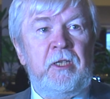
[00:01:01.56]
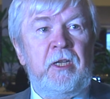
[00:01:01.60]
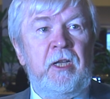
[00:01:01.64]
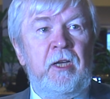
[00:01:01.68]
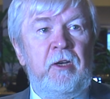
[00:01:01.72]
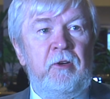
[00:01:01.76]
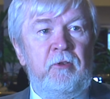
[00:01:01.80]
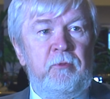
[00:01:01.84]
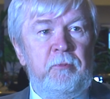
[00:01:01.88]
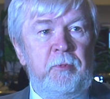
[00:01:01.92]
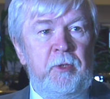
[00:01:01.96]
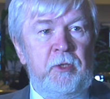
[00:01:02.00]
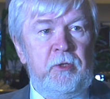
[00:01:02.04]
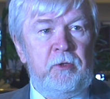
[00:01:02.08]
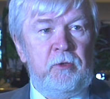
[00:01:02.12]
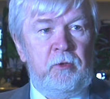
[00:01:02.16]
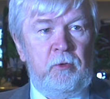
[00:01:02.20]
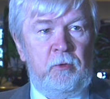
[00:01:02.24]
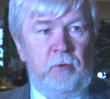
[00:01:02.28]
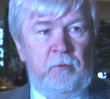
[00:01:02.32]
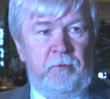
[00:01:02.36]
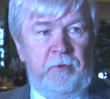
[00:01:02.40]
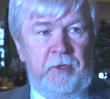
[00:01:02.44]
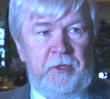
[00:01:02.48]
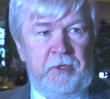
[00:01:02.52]
government
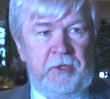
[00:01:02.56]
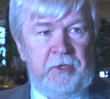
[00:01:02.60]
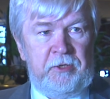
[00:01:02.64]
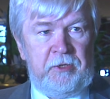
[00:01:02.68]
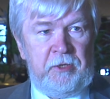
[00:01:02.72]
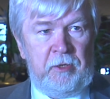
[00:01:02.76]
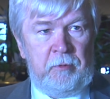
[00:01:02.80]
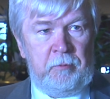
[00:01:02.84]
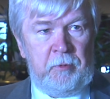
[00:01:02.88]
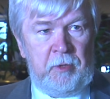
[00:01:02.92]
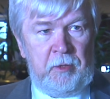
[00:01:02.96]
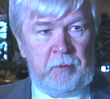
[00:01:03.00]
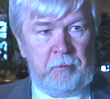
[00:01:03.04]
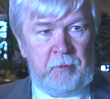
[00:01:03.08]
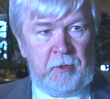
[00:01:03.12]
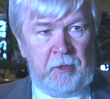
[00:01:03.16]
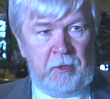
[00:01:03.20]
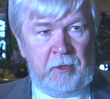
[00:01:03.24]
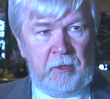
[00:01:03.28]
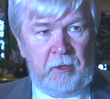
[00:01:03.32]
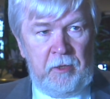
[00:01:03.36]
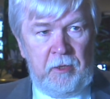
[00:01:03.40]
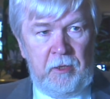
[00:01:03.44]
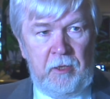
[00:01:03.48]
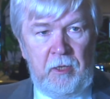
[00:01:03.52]
of Addis Ababa.
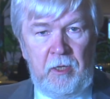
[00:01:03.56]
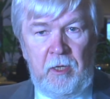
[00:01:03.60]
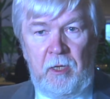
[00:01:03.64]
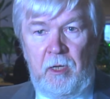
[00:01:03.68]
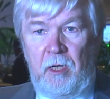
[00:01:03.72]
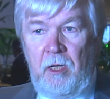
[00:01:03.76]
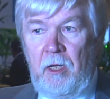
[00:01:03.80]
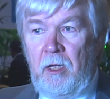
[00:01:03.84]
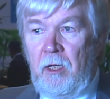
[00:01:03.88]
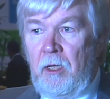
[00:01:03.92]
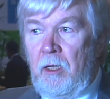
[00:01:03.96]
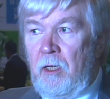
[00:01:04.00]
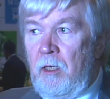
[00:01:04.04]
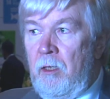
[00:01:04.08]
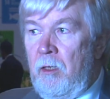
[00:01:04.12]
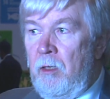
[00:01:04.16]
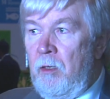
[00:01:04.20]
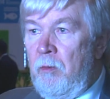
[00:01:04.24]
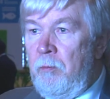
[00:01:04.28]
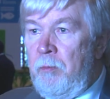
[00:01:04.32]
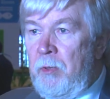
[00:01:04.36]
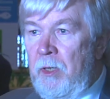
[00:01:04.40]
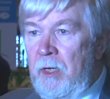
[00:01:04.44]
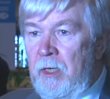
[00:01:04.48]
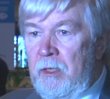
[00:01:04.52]
Uh,
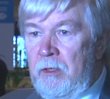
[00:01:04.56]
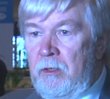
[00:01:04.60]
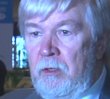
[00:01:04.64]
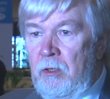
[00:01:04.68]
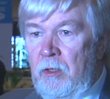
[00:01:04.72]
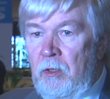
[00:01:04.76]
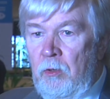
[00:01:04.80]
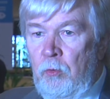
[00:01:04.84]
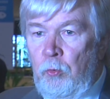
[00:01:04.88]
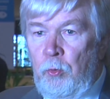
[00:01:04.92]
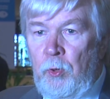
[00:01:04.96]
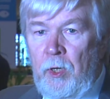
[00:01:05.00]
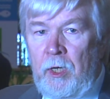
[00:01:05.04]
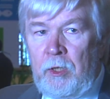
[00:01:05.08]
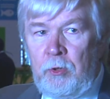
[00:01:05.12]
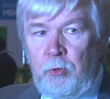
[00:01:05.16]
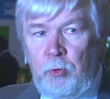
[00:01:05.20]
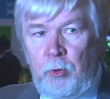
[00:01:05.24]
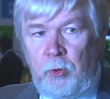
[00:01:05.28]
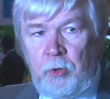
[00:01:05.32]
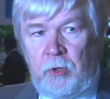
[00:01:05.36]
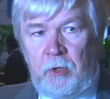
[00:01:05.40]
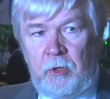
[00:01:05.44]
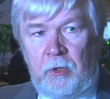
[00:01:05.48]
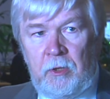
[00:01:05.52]
but we are
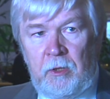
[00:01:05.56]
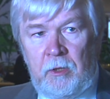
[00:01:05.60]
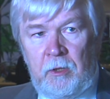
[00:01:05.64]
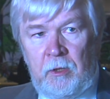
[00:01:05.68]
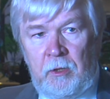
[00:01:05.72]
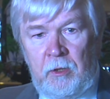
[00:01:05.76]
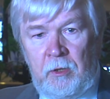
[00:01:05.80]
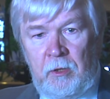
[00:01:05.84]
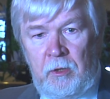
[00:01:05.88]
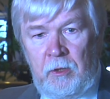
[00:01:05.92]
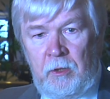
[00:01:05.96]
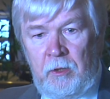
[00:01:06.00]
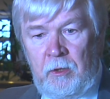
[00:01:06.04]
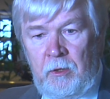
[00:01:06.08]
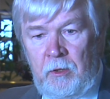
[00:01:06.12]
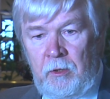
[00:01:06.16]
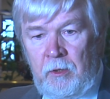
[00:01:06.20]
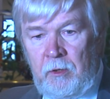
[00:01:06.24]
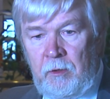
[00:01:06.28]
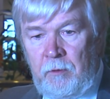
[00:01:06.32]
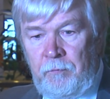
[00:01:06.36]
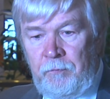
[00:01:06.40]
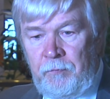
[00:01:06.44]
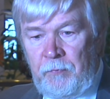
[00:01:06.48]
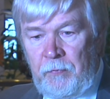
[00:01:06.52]
not
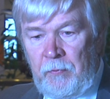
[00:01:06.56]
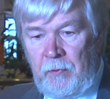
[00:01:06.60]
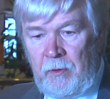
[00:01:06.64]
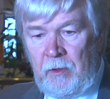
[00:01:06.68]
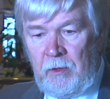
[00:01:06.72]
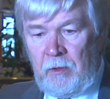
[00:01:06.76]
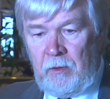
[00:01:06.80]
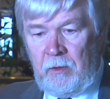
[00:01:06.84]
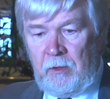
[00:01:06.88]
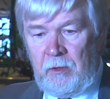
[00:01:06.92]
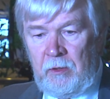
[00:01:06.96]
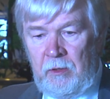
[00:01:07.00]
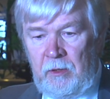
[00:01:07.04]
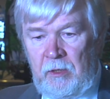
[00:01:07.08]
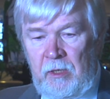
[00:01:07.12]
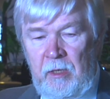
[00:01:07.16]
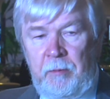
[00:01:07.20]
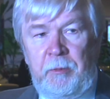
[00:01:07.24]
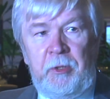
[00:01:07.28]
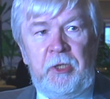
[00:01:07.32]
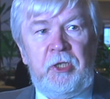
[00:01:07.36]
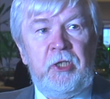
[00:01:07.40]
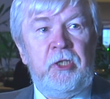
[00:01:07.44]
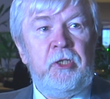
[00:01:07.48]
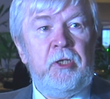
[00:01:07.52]
uh,
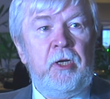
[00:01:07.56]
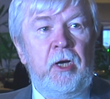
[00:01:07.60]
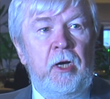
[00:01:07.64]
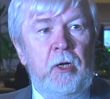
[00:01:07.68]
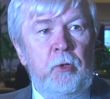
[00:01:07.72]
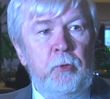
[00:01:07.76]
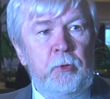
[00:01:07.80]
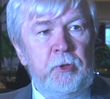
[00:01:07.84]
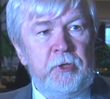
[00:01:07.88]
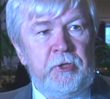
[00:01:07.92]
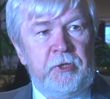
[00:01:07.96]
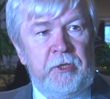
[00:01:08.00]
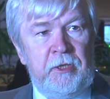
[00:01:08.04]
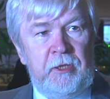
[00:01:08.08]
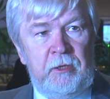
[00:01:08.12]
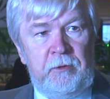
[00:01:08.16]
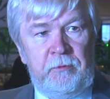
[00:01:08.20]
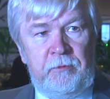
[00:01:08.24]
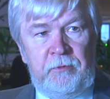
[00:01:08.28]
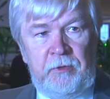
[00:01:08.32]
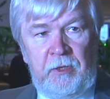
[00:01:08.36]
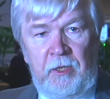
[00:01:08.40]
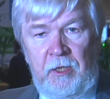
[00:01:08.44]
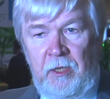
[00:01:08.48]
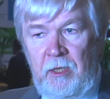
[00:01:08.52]
limiting
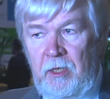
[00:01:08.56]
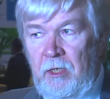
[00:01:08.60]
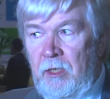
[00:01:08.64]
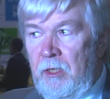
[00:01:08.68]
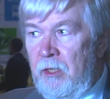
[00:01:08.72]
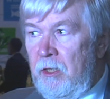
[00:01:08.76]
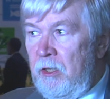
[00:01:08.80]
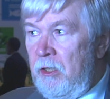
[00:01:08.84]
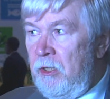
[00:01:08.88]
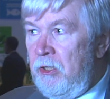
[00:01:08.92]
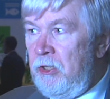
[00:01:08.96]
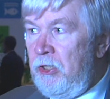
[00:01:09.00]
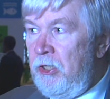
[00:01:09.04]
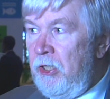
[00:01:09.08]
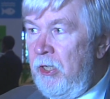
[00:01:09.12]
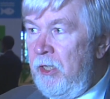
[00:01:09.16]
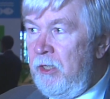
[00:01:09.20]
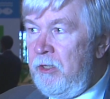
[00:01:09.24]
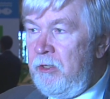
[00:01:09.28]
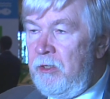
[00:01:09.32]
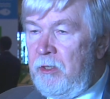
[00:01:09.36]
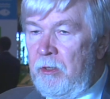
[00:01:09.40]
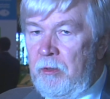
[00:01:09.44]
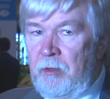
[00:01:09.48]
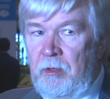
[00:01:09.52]
ourselves uh,
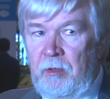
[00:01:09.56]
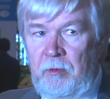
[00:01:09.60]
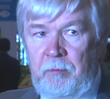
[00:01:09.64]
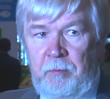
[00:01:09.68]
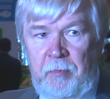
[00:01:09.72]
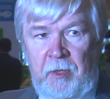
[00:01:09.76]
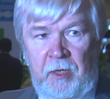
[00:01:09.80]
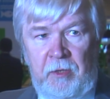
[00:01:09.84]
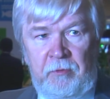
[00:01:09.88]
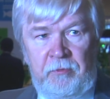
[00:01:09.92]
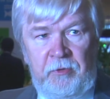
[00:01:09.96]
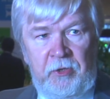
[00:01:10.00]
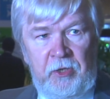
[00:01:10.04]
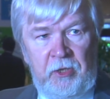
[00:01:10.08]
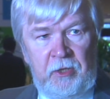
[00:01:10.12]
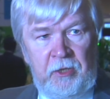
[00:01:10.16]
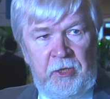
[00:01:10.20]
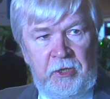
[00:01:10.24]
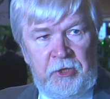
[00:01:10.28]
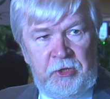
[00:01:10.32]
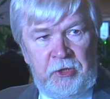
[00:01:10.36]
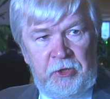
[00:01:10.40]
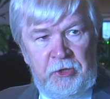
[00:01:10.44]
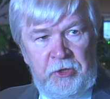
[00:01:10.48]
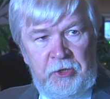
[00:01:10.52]
just by the
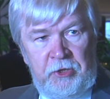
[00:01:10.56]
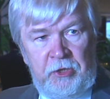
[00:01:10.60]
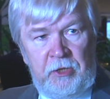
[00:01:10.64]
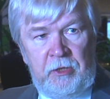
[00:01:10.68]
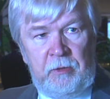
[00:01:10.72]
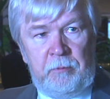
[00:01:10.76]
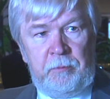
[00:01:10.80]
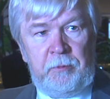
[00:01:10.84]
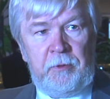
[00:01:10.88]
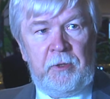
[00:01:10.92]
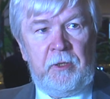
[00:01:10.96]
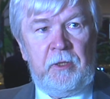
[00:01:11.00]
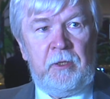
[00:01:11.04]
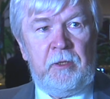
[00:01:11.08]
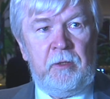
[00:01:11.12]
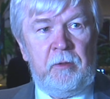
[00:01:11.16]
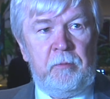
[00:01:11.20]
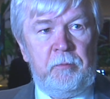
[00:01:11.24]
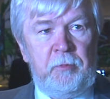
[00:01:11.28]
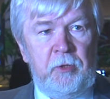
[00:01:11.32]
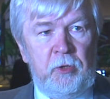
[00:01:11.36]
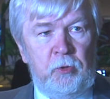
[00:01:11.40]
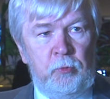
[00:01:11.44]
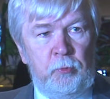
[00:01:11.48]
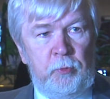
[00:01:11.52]
relationship
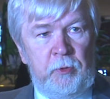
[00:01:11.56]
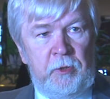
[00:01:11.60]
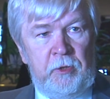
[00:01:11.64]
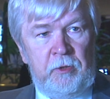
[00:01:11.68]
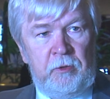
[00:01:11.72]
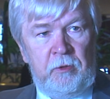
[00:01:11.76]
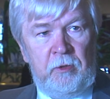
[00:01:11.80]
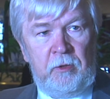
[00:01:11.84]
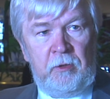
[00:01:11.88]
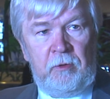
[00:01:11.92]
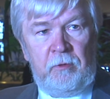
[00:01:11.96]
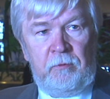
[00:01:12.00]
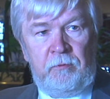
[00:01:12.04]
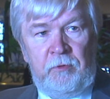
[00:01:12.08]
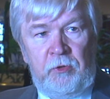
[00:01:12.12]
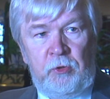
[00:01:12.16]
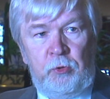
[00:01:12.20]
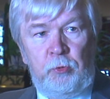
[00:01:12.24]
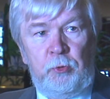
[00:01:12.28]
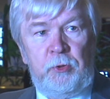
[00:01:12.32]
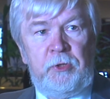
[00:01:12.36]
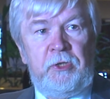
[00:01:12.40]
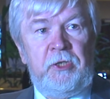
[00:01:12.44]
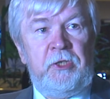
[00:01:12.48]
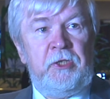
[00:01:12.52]
between the
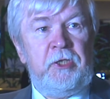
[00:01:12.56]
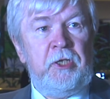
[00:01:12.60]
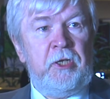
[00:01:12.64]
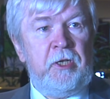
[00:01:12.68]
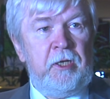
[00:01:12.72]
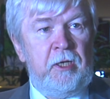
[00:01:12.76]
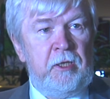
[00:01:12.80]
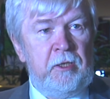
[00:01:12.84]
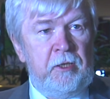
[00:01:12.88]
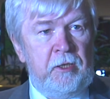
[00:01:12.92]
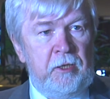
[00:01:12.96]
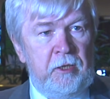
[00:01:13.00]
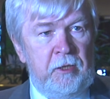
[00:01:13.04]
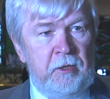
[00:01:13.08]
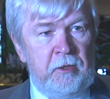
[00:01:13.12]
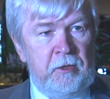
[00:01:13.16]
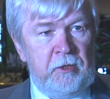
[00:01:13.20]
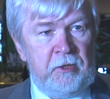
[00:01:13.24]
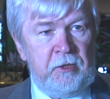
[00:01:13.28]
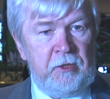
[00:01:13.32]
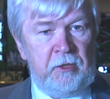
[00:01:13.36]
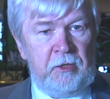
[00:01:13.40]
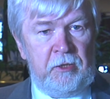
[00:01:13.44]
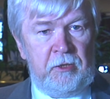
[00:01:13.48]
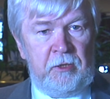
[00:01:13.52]
two city,
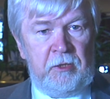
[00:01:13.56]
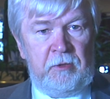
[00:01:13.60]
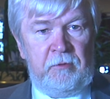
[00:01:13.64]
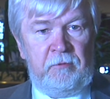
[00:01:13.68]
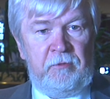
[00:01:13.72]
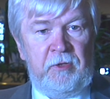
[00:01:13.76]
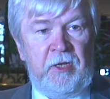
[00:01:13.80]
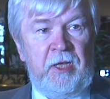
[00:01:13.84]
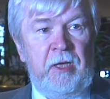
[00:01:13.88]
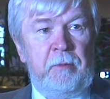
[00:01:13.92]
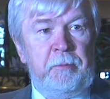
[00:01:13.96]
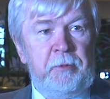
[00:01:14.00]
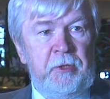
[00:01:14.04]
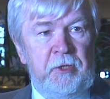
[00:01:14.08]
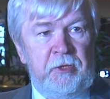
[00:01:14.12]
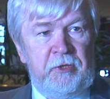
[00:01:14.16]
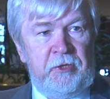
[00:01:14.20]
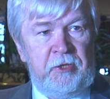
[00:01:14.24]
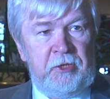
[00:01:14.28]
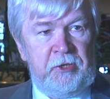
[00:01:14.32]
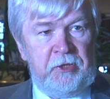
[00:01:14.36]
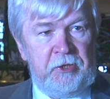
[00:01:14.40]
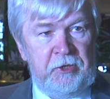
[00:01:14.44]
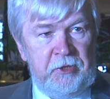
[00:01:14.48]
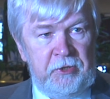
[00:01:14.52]
the capital
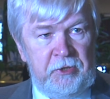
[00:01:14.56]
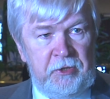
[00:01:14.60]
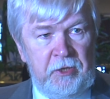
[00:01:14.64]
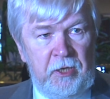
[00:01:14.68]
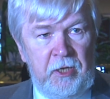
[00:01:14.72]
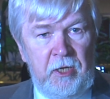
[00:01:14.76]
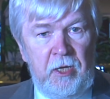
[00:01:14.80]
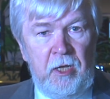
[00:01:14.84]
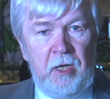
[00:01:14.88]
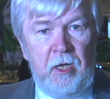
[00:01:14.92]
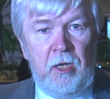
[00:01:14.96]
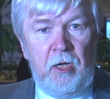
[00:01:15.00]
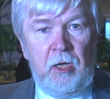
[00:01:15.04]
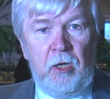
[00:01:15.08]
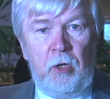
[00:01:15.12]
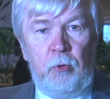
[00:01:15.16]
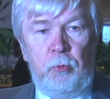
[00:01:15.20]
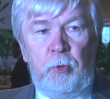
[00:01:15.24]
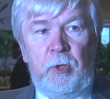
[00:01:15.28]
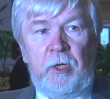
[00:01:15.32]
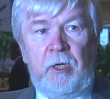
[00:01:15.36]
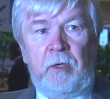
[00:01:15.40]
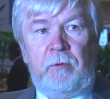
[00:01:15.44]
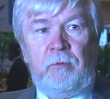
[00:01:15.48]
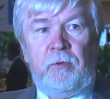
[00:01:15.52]
cities.
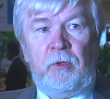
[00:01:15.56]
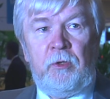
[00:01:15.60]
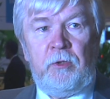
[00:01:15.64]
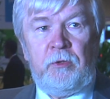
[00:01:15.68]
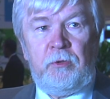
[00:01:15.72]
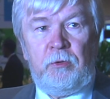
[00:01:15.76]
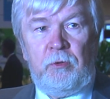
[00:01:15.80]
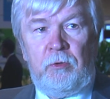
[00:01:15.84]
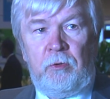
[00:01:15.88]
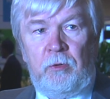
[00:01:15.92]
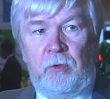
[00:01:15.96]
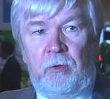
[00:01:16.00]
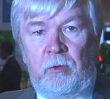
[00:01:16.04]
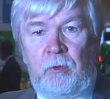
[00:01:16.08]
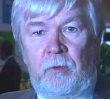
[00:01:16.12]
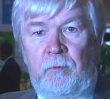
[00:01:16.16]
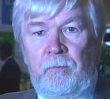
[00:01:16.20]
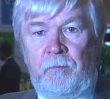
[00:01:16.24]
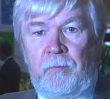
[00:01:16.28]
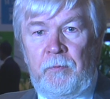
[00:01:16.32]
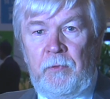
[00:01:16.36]
We have also,